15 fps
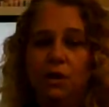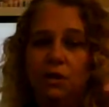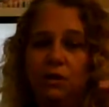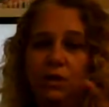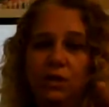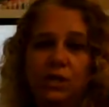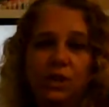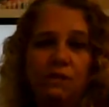She
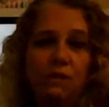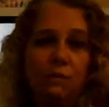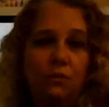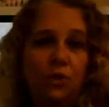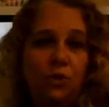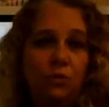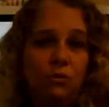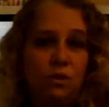doesn't give him
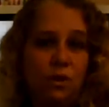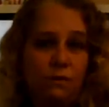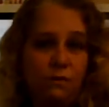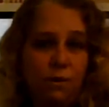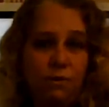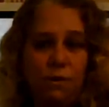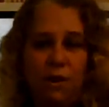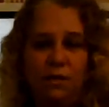2
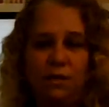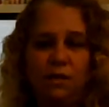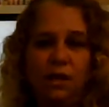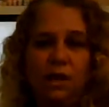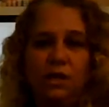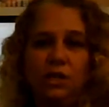different ones.